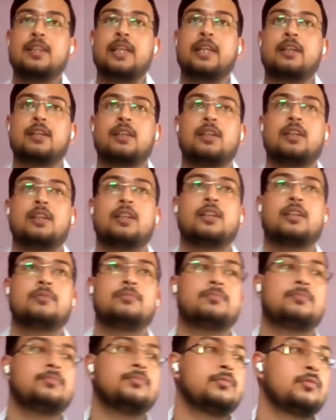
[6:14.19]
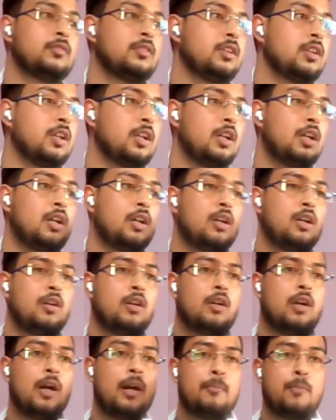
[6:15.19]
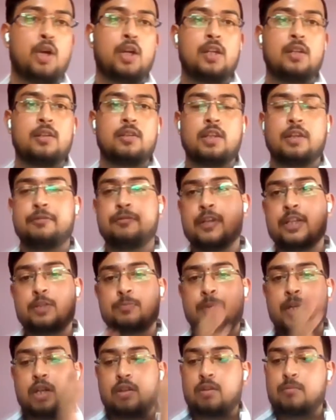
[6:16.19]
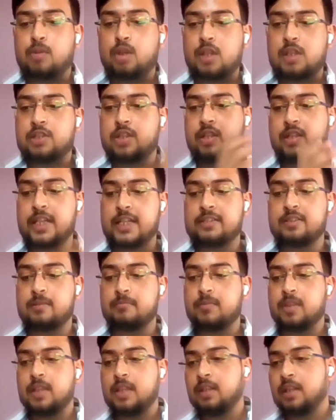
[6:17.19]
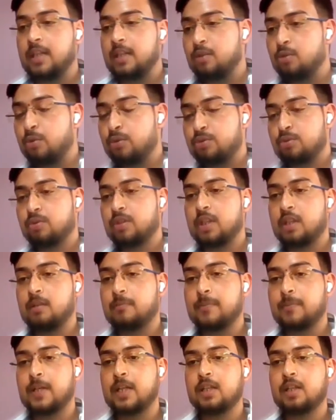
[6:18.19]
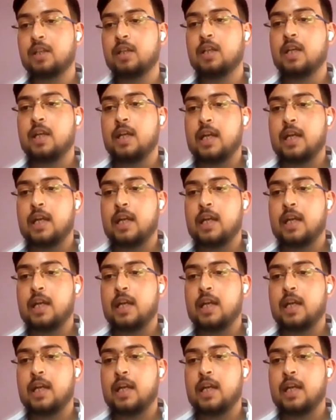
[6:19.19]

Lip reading: like a model, the first part of the model generates something, it goes to the other part.